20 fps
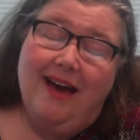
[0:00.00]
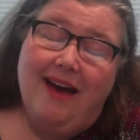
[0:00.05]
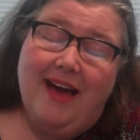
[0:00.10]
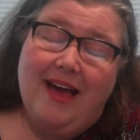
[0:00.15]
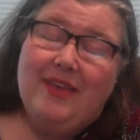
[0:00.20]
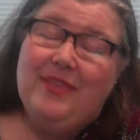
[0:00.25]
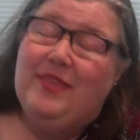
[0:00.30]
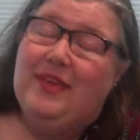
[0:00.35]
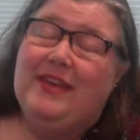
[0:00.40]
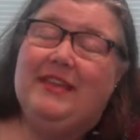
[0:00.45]

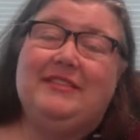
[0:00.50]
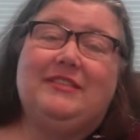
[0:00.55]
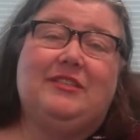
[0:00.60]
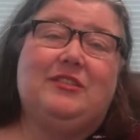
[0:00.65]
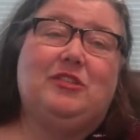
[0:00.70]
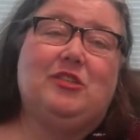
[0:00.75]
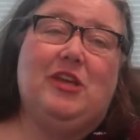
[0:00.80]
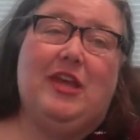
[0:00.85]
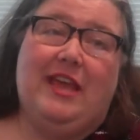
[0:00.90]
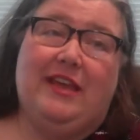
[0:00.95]
I think it's
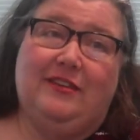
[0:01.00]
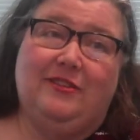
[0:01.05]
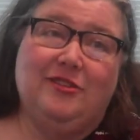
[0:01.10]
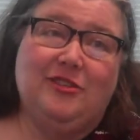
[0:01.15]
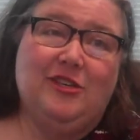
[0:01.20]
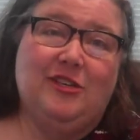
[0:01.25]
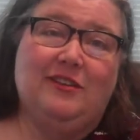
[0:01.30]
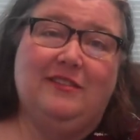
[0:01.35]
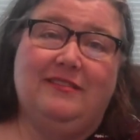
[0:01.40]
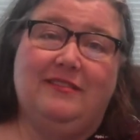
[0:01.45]
a
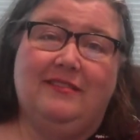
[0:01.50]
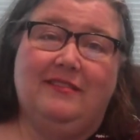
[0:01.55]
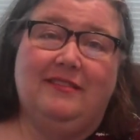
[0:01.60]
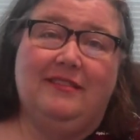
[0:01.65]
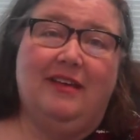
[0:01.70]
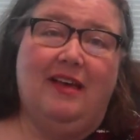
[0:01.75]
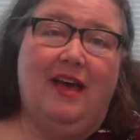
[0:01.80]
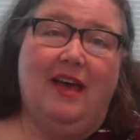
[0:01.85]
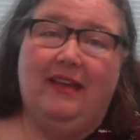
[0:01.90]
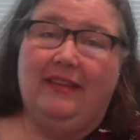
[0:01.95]
change.
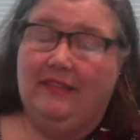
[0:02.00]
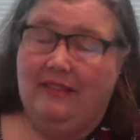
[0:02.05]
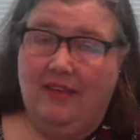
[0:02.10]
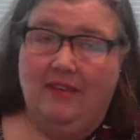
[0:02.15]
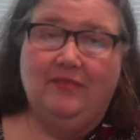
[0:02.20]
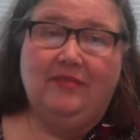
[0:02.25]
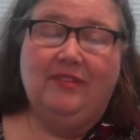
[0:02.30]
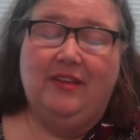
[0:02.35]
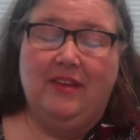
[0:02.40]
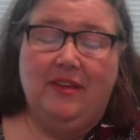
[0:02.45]
I'd
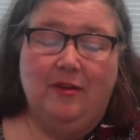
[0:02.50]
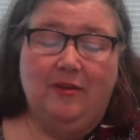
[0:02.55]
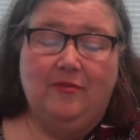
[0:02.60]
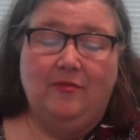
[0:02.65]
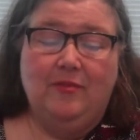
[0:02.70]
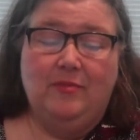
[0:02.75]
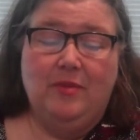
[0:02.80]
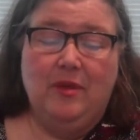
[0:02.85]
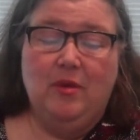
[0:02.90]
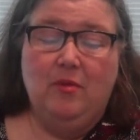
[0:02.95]
love to hear
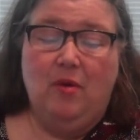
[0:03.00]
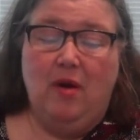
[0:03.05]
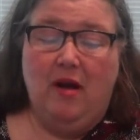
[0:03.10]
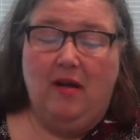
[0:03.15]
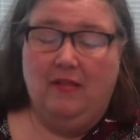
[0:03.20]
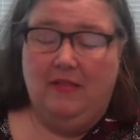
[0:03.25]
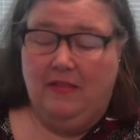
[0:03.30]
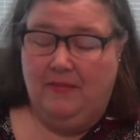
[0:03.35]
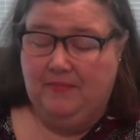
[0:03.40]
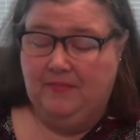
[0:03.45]
from you
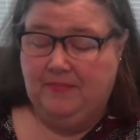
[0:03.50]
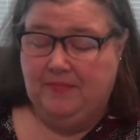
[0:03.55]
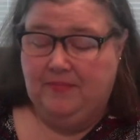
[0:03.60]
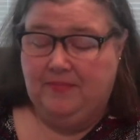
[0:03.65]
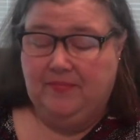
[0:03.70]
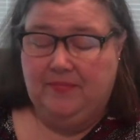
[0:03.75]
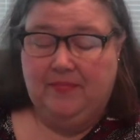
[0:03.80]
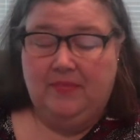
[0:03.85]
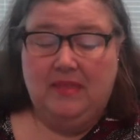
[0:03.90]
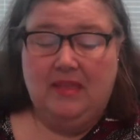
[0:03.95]
all.
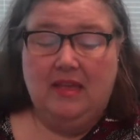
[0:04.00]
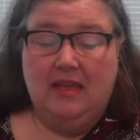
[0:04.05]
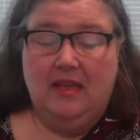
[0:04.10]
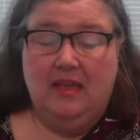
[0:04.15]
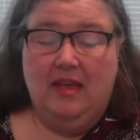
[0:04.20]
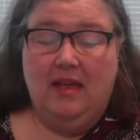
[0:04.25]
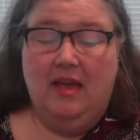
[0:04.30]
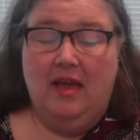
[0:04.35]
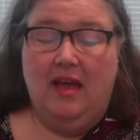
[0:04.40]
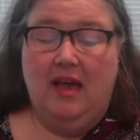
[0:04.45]

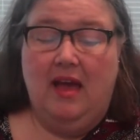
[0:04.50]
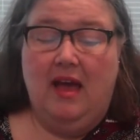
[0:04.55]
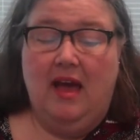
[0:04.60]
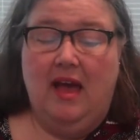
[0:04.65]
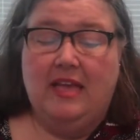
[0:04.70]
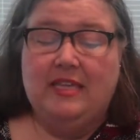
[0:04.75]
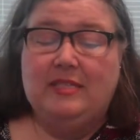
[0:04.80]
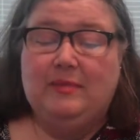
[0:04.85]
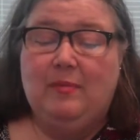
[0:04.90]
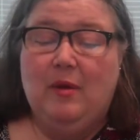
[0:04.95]

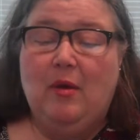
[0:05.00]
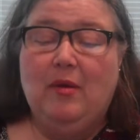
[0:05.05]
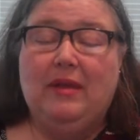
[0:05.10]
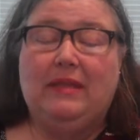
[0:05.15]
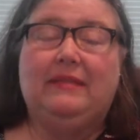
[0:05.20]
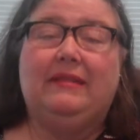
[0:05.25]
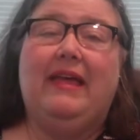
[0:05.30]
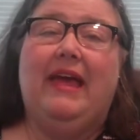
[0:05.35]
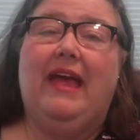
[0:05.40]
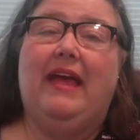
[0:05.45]
I spoke
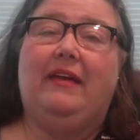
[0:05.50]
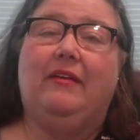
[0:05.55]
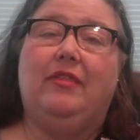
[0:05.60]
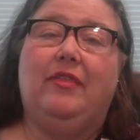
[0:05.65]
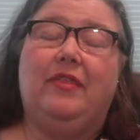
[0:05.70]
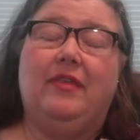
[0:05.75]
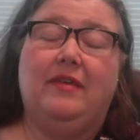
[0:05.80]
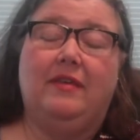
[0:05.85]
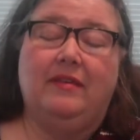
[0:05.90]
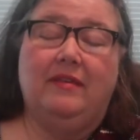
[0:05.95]
at
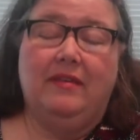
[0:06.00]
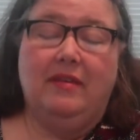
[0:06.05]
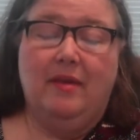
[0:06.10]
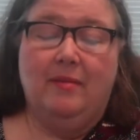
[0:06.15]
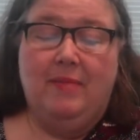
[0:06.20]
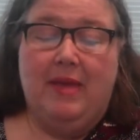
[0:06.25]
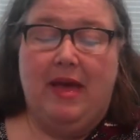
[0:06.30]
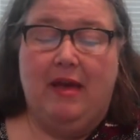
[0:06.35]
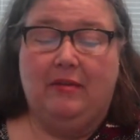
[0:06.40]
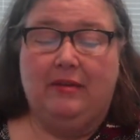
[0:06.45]
length
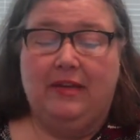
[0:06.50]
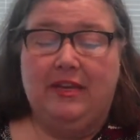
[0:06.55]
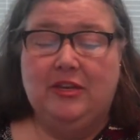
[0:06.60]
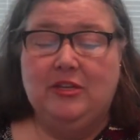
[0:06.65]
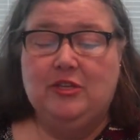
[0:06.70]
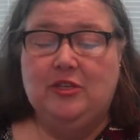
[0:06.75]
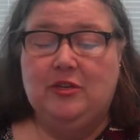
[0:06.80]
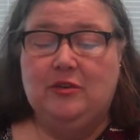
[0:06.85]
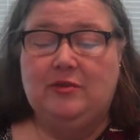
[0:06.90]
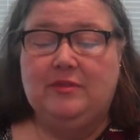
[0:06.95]
about
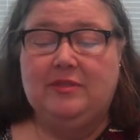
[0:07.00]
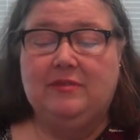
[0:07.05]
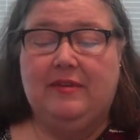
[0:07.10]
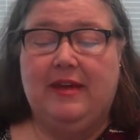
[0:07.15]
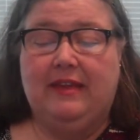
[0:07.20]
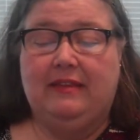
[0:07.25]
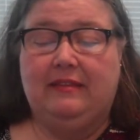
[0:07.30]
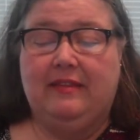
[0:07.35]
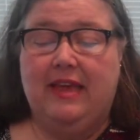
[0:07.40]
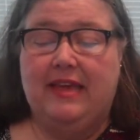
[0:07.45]
issues
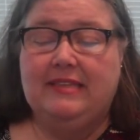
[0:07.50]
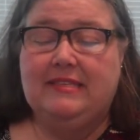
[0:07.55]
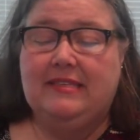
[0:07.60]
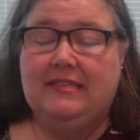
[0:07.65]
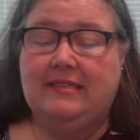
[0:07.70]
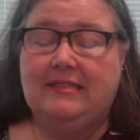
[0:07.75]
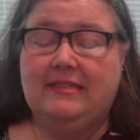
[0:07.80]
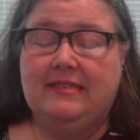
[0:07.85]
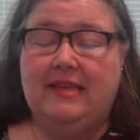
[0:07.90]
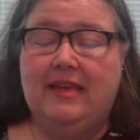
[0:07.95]
around
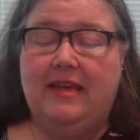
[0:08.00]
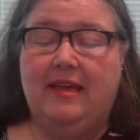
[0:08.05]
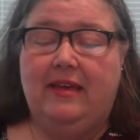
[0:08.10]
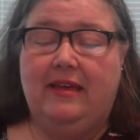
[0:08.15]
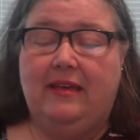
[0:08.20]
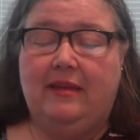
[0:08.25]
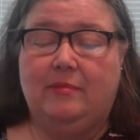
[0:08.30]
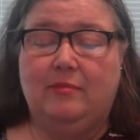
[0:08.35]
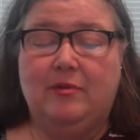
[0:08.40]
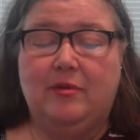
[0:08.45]

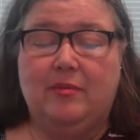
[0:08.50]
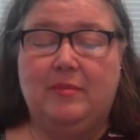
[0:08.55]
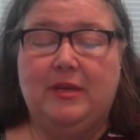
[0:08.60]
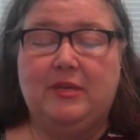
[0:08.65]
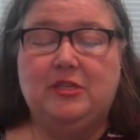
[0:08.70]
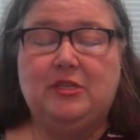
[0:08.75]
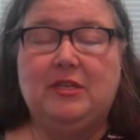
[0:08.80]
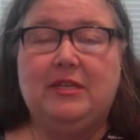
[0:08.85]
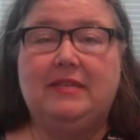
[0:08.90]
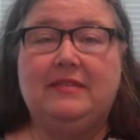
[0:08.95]
licensing and
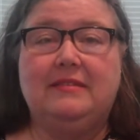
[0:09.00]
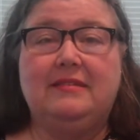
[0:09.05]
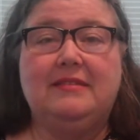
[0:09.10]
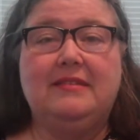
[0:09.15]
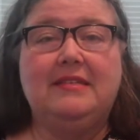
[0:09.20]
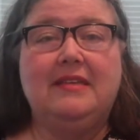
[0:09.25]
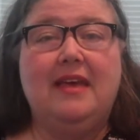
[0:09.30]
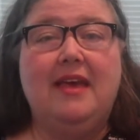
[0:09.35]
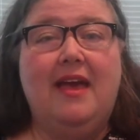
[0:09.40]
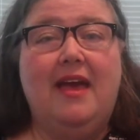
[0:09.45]

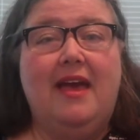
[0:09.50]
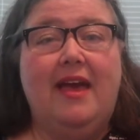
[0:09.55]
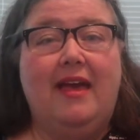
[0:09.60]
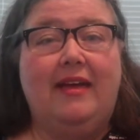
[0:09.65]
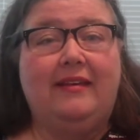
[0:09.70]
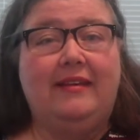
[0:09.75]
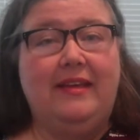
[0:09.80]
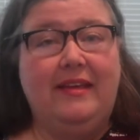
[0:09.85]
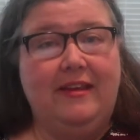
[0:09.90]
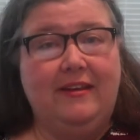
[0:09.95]
permissions,
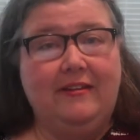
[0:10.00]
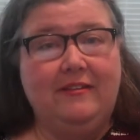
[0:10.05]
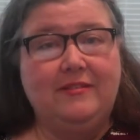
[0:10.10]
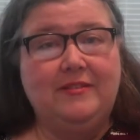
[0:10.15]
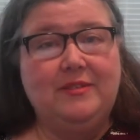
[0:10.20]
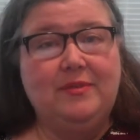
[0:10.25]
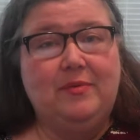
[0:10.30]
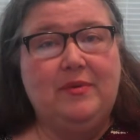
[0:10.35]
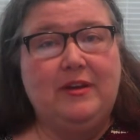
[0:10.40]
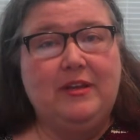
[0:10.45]
and
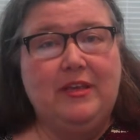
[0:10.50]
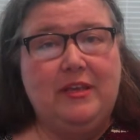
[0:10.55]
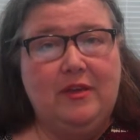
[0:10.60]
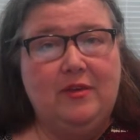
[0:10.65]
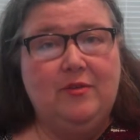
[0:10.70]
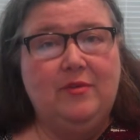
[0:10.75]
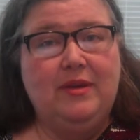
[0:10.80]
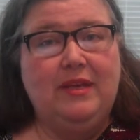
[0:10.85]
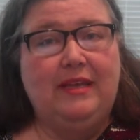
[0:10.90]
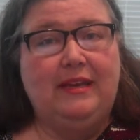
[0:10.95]
here's where
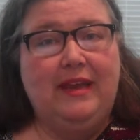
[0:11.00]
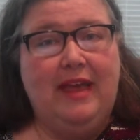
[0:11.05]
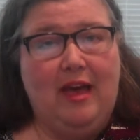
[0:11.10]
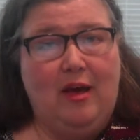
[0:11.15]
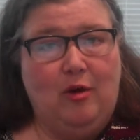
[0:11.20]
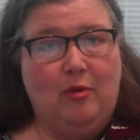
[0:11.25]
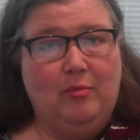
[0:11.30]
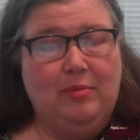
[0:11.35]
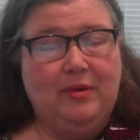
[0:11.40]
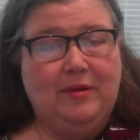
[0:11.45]
you can
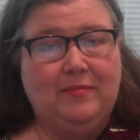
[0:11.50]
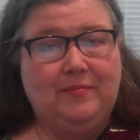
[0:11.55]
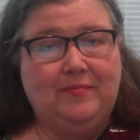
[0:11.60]
help.